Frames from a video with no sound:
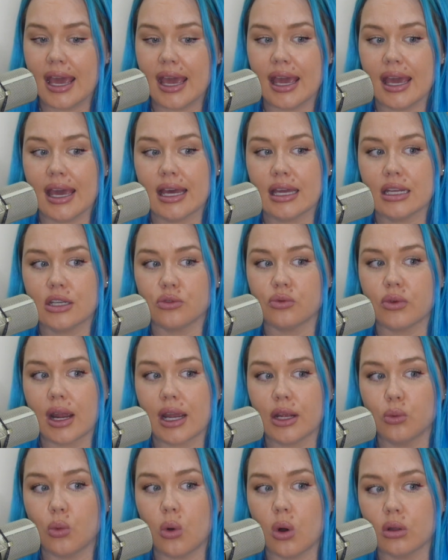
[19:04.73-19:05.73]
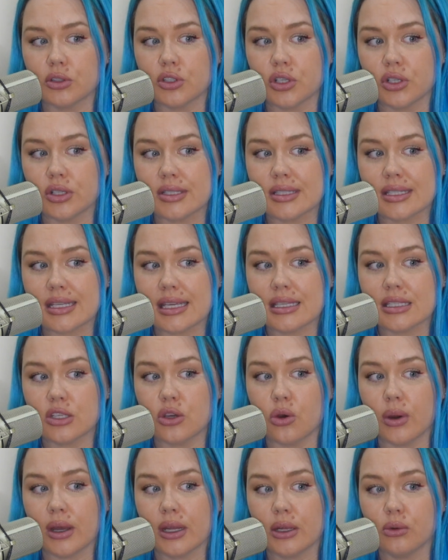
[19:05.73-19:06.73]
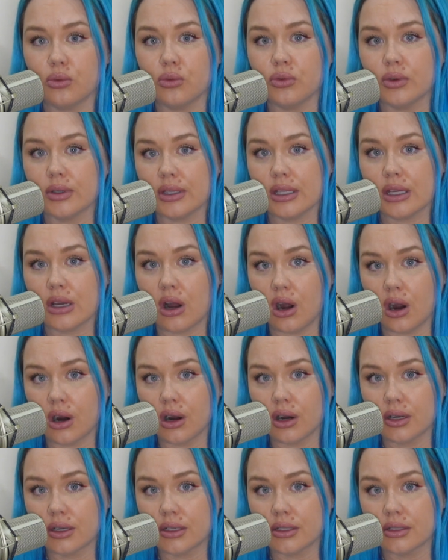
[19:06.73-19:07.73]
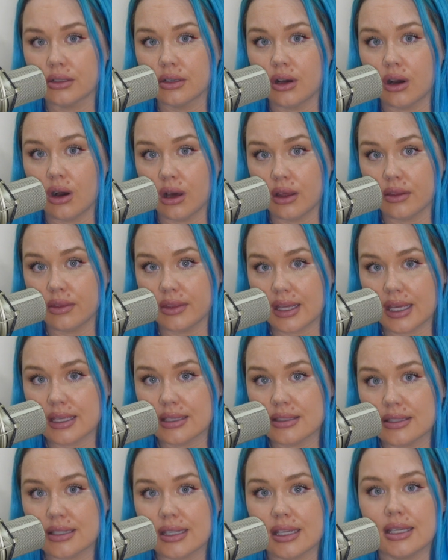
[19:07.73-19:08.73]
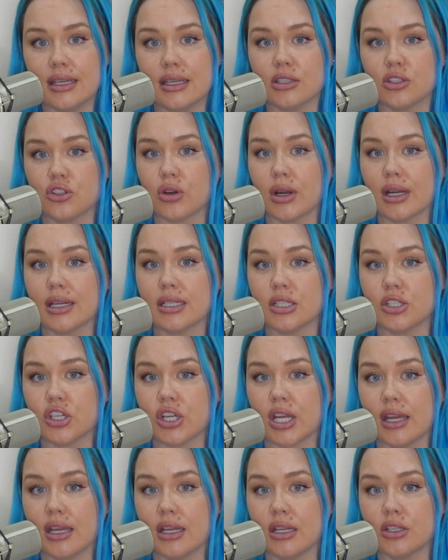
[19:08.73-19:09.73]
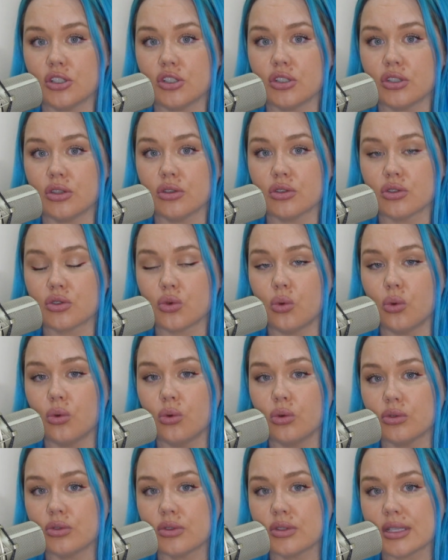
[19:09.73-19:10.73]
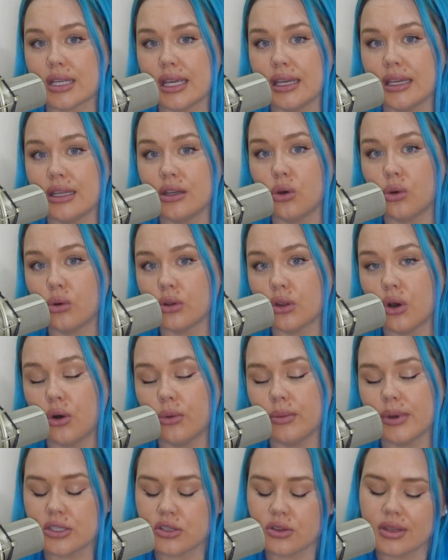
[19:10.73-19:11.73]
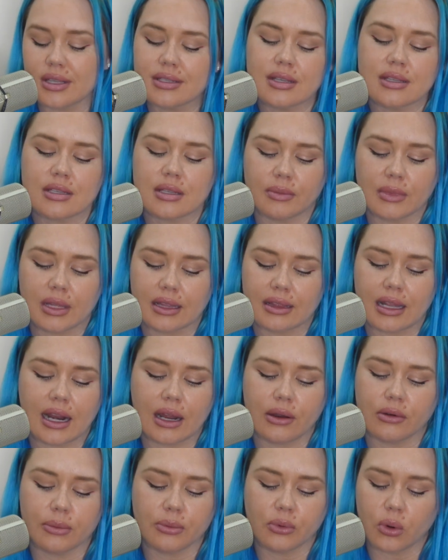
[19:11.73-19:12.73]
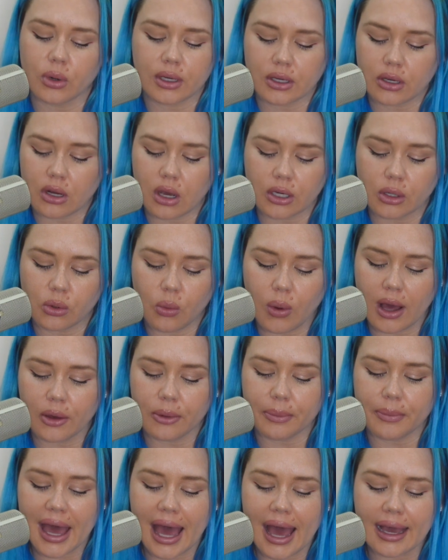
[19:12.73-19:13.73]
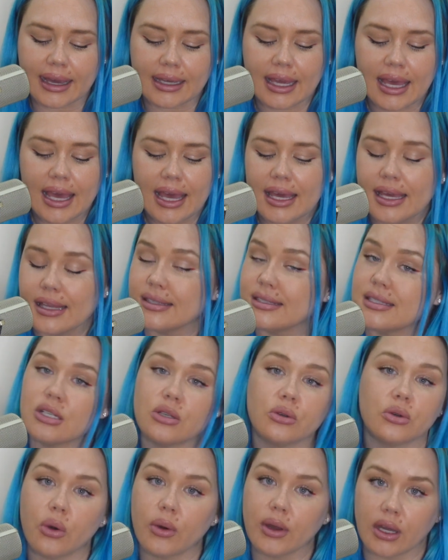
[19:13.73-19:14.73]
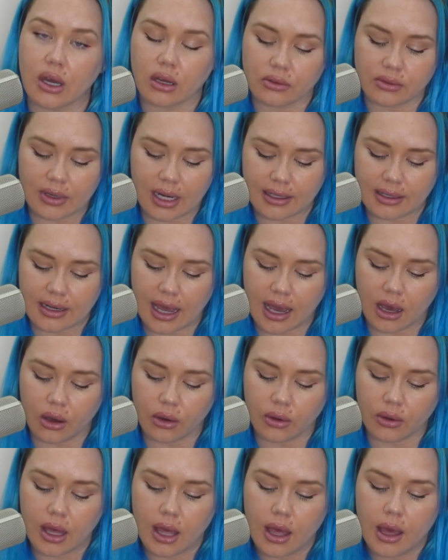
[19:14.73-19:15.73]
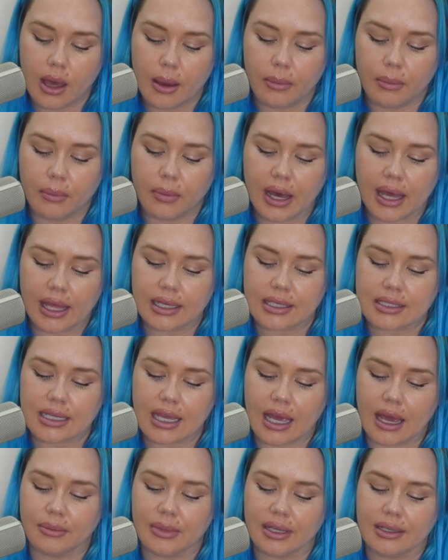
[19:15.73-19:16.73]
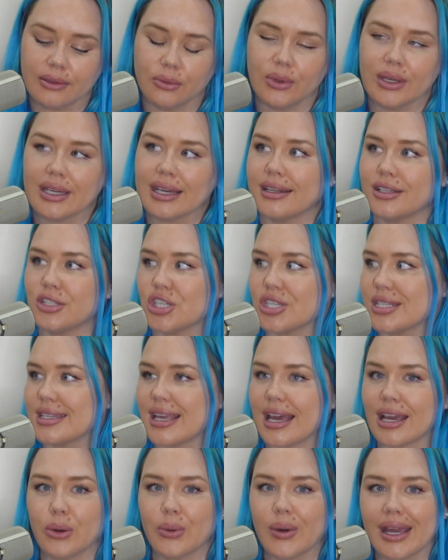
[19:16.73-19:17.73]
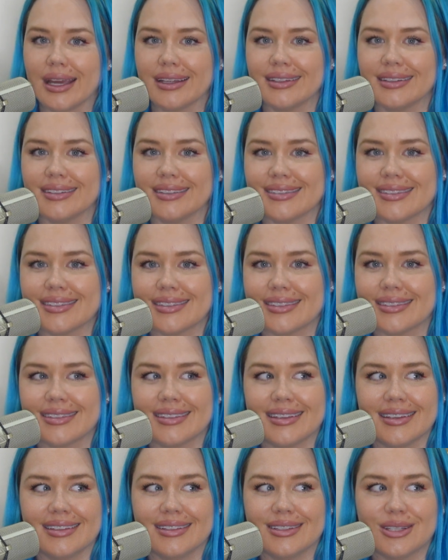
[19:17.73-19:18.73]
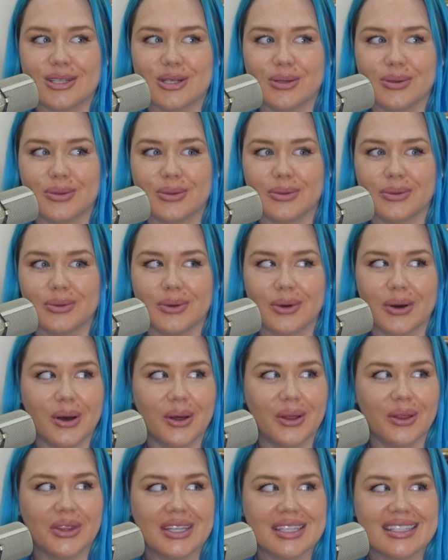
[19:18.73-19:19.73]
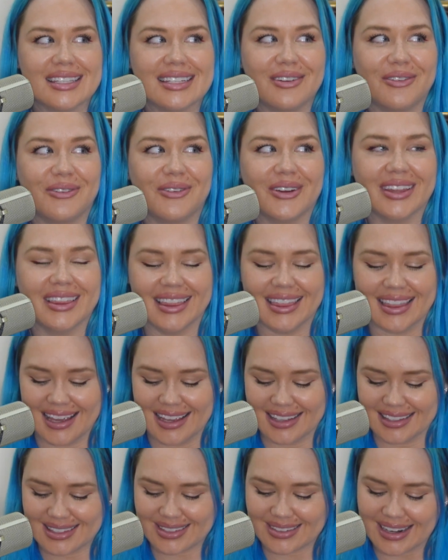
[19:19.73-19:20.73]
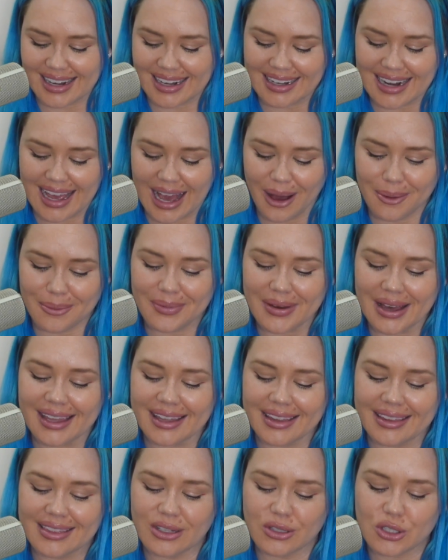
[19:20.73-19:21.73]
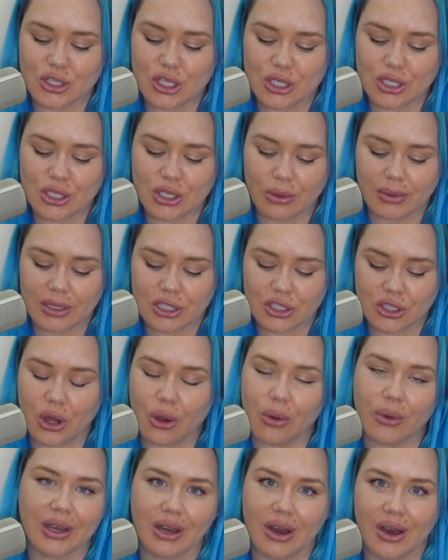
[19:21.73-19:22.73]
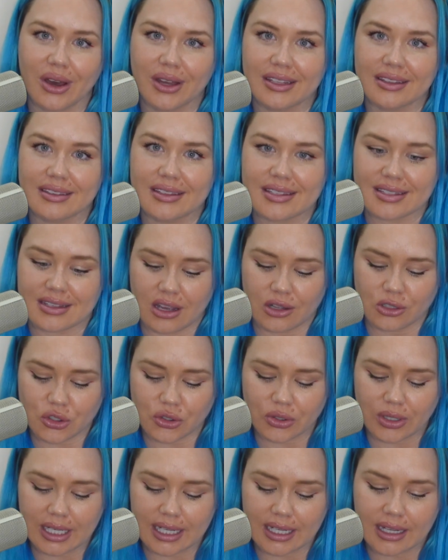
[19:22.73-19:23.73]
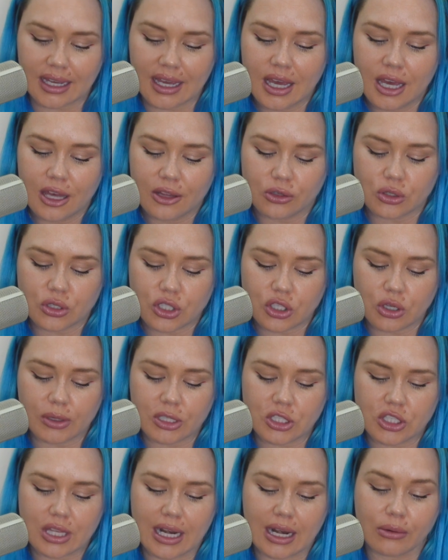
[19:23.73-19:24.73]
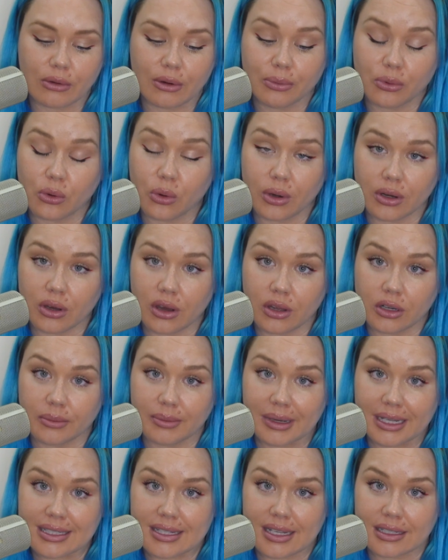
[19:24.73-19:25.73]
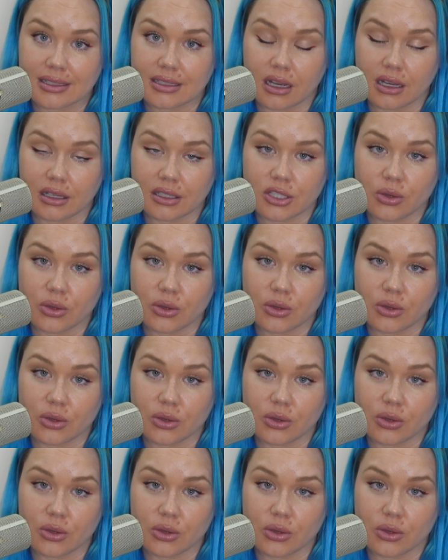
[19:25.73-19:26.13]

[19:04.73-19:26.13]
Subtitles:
And Ryan Walters is going really hard on this. He is trying to change the schools in Oklahoma. So this is something that I reported on a while back. It's still going on right now. But, I mean, we kind of just segued into all these different things right now. But there's just so much going on in this country. There's so much that I report on my TikTok.